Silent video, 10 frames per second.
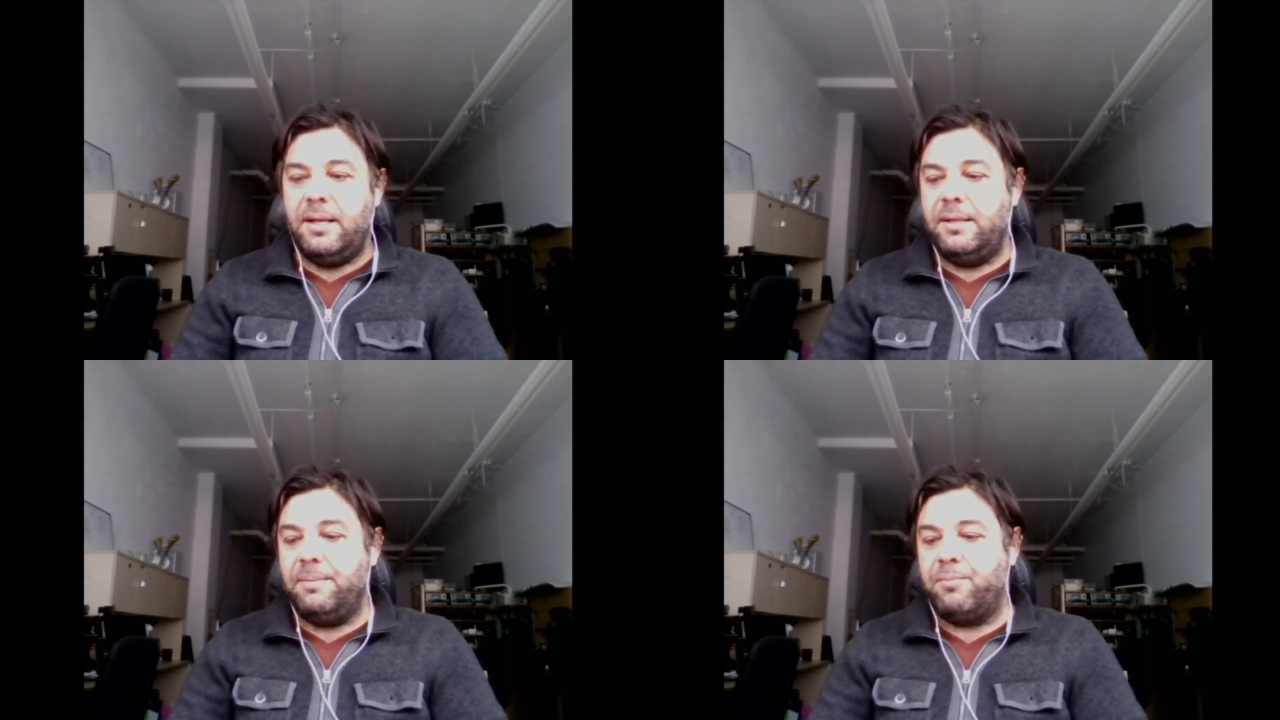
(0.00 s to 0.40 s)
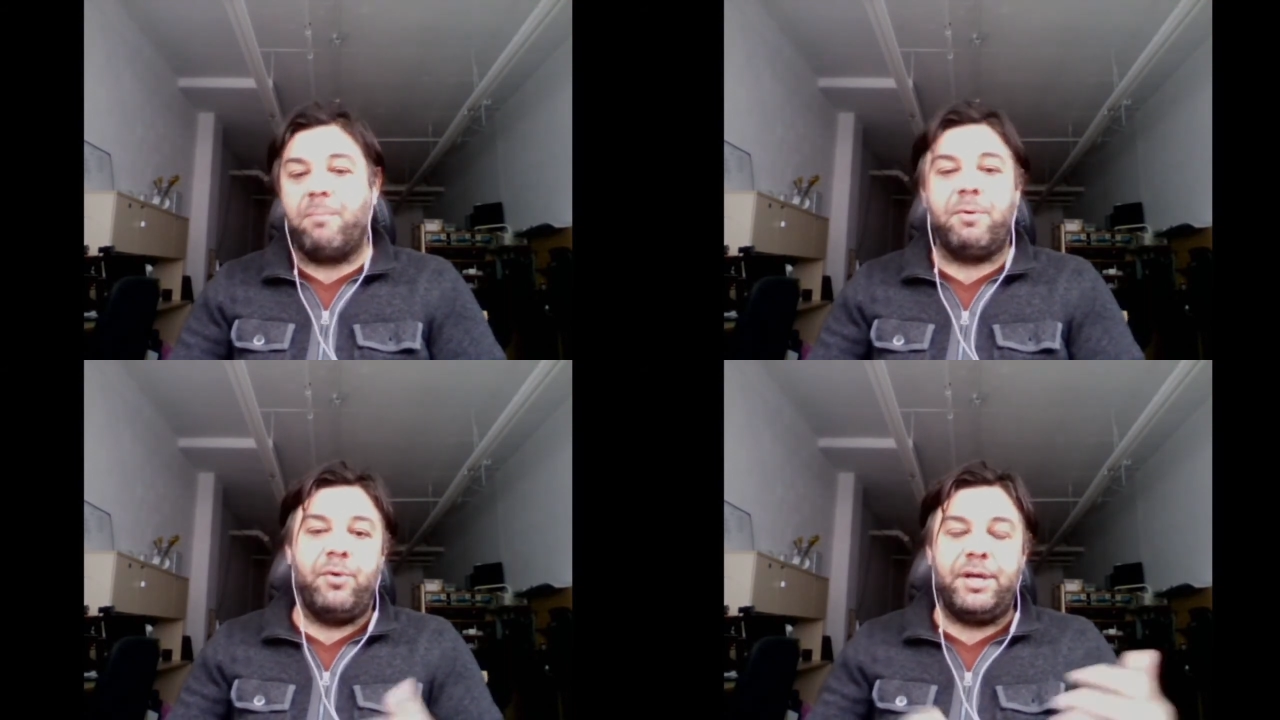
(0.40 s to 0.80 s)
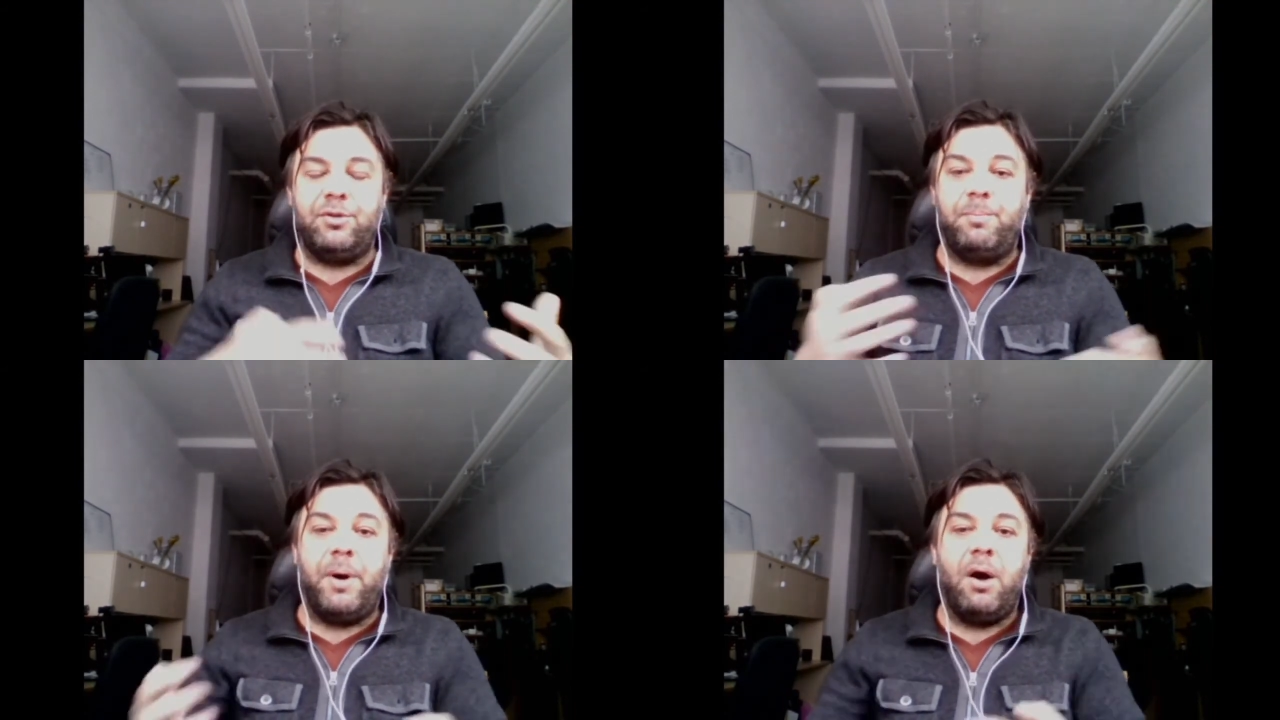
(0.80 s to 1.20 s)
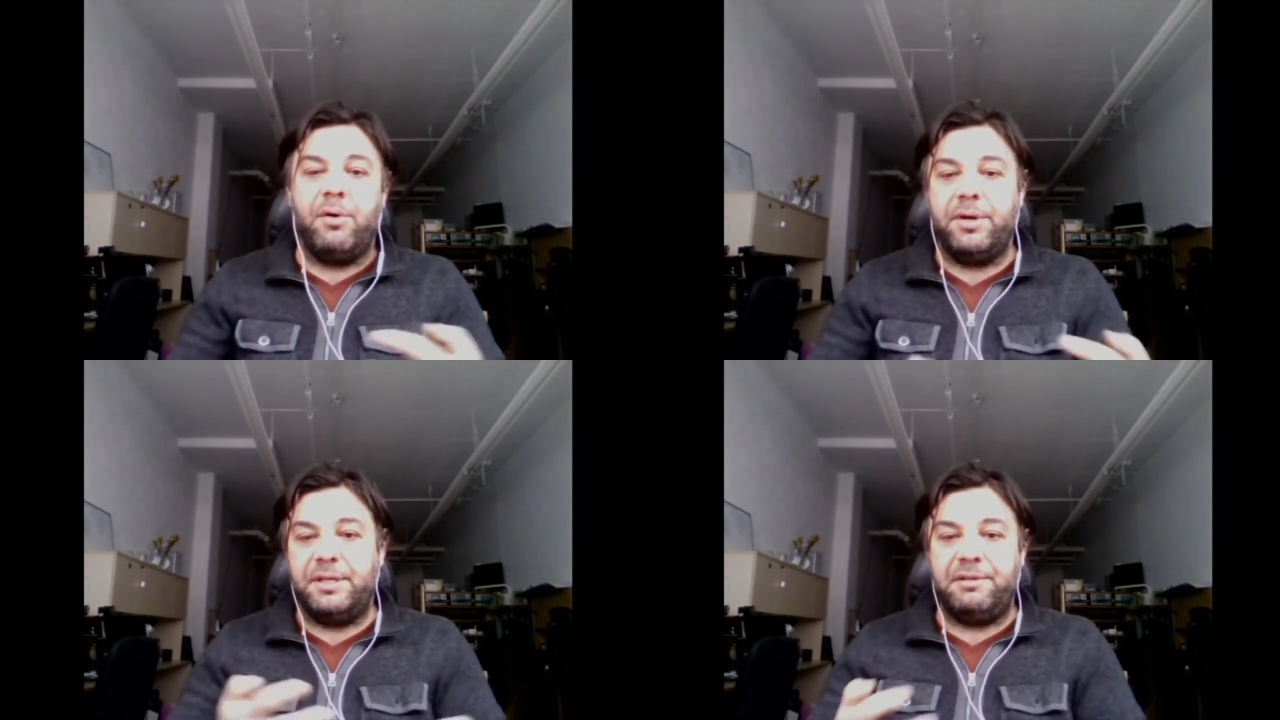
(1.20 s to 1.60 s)
proper way to
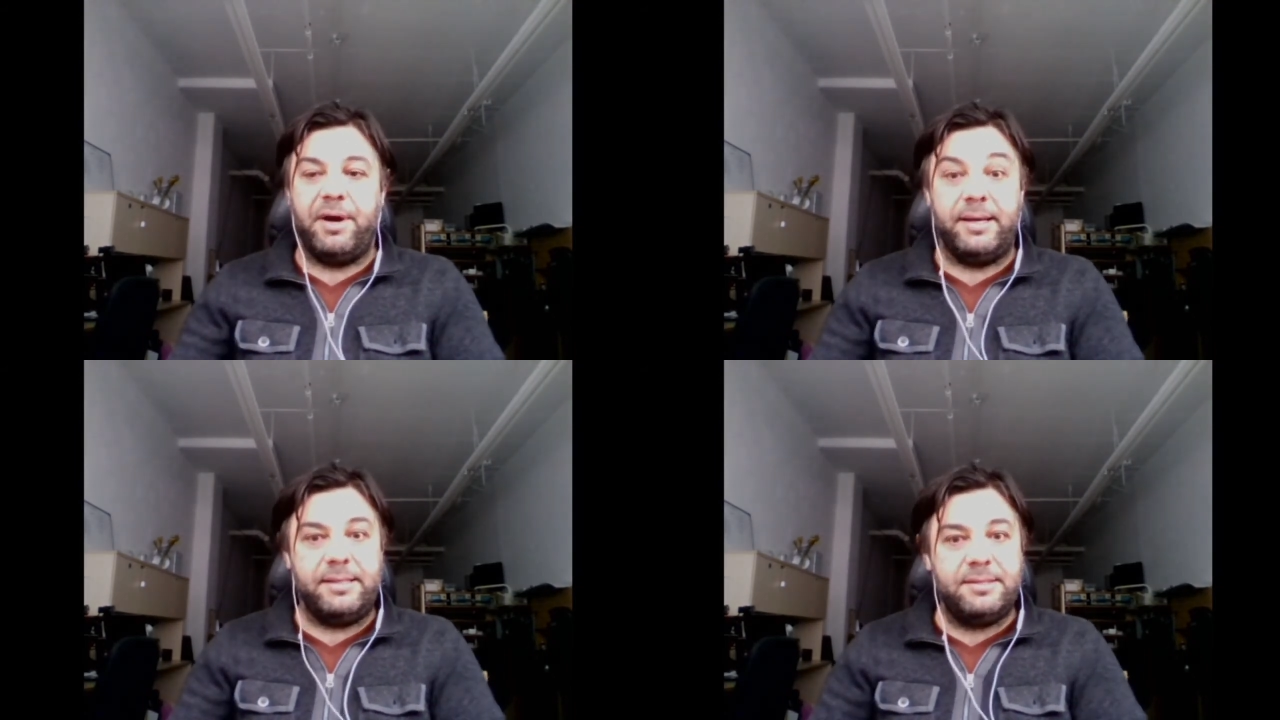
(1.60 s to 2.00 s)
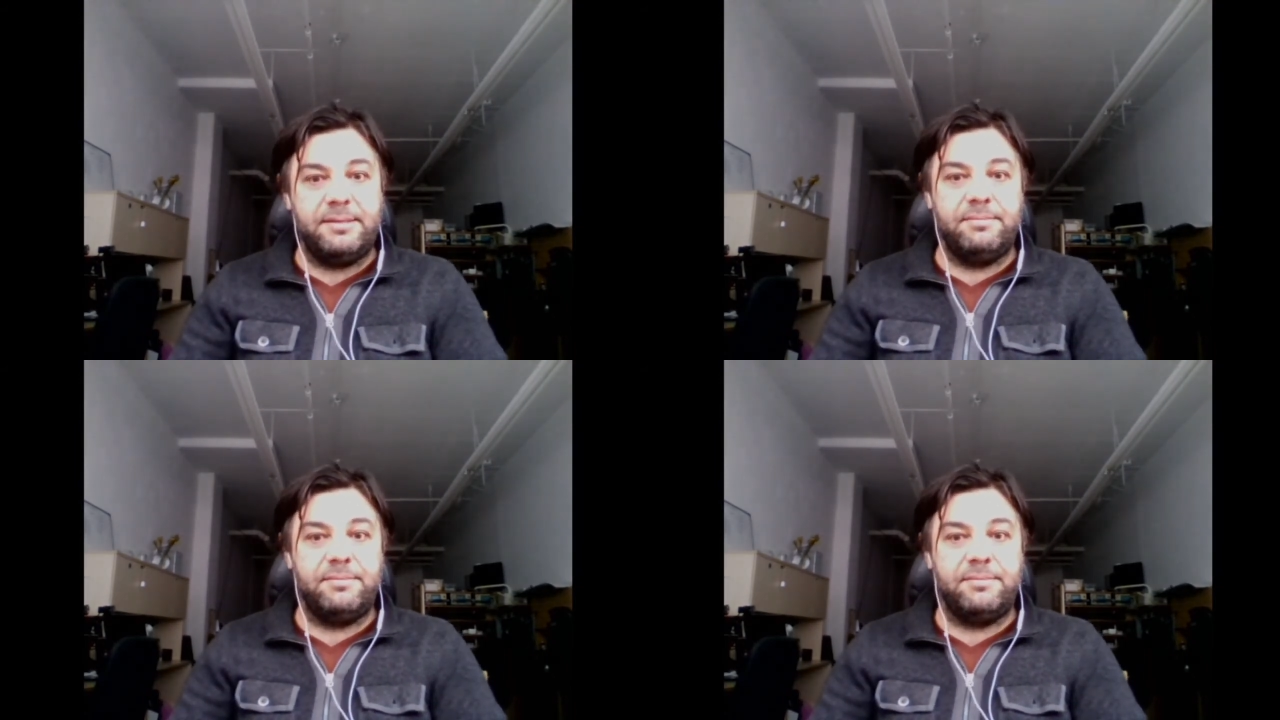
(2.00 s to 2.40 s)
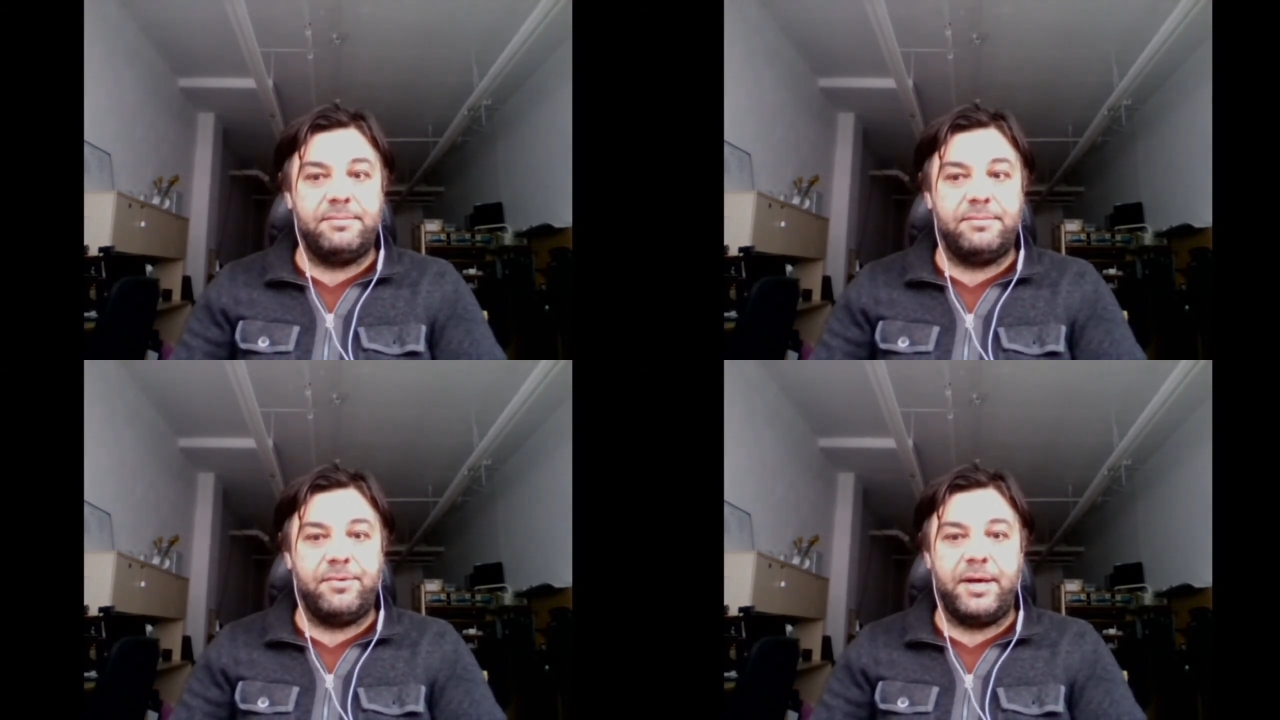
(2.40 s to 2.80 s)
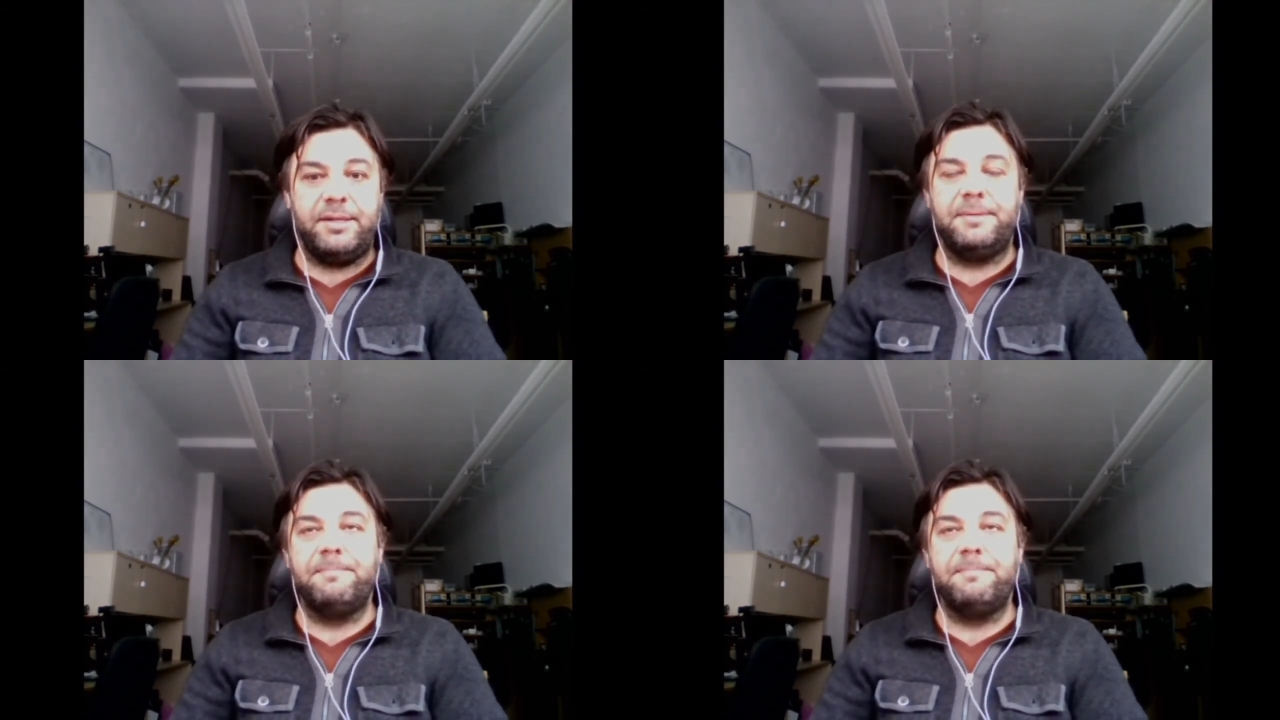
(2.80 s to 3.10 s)
power the device, right?